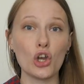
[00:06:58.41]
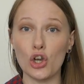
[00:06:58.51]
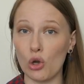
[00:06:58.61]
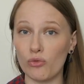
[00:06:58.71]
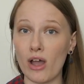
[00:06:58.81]

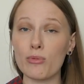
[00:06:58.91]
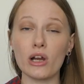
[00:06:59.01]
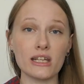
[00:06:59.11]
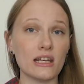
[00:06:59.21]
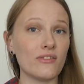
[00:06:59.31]
No fiber
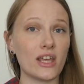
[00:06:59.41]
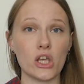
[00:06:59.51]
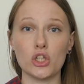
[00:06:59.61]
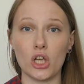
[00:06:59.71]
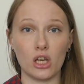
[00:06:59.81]

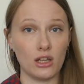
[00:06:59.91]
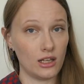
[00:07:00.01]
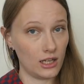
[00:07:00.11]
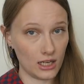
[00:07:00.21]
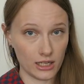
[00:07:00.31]
identification,
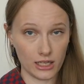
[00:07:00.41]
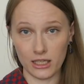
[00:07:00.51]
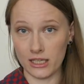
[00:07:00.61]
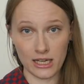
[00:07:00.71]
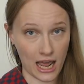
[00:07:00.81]

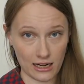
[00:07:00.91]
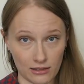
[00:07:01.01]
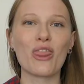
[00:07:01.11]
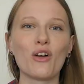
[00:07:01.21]
nada.